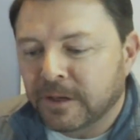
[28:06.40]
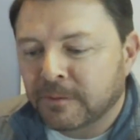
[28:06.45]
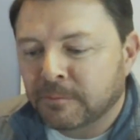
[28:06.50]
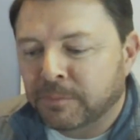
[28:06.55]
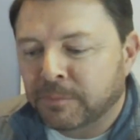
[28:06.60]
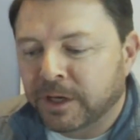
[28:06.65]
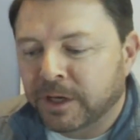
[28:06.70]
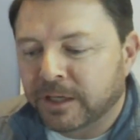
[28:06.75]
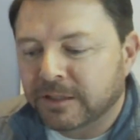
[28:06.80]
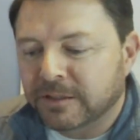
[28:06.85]

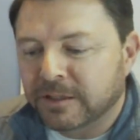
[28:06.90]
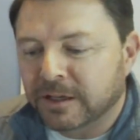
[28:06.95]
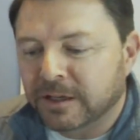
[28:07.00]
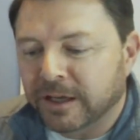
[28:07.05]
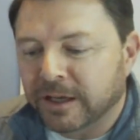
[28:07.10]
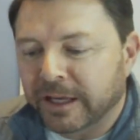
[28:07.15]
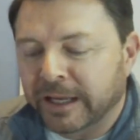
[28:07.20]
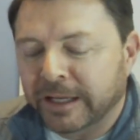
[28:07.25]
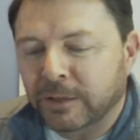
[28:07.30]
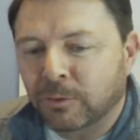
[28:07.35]
But
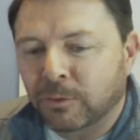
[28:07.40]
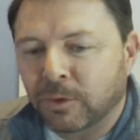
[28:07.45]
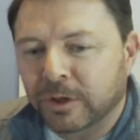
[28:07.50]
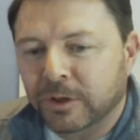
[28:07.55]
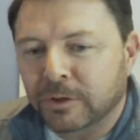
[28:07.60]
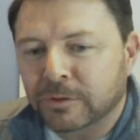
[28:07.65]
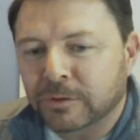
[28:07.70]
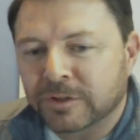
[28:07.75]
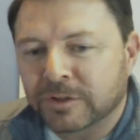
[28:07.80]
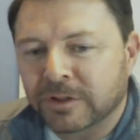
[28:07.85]
anyone
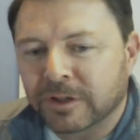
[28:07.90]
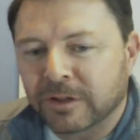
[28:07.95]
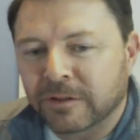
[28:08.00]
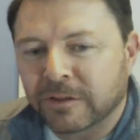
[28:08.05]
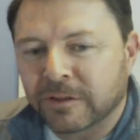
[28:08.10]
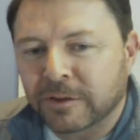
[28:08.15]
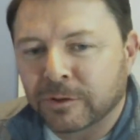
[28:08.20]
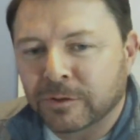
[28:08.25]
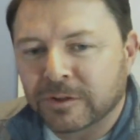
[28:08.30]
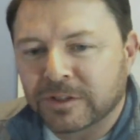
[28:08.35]
who's an
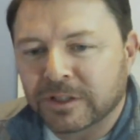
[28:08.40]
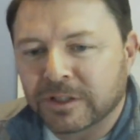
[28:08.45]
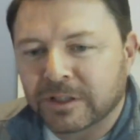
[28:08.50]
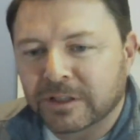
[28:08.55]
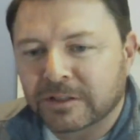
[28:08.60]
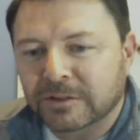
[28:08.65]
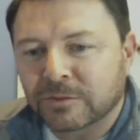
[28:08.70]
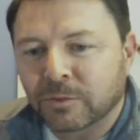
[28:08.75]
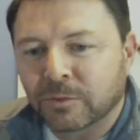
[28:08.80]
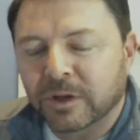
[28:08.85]

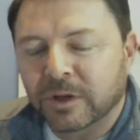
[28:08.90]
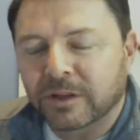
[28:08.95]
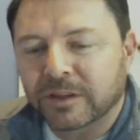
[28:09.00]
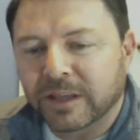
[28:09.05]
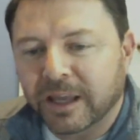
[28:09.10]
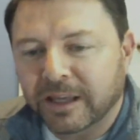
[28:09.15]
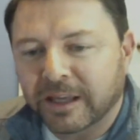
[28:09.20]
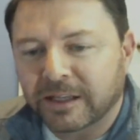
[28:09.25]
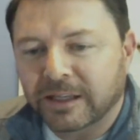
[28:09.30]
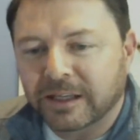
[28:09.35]
enthusiast with
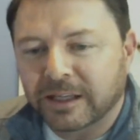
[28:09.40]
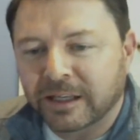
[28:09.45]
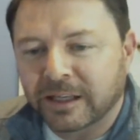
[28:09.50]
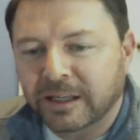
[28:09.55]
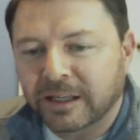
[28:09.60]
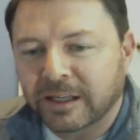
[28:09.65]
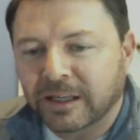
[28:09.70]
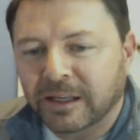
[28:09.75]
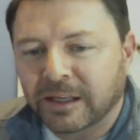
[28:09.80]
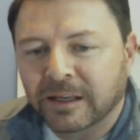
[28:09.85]

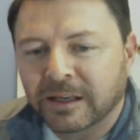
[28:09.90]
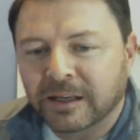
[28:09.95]
KDE,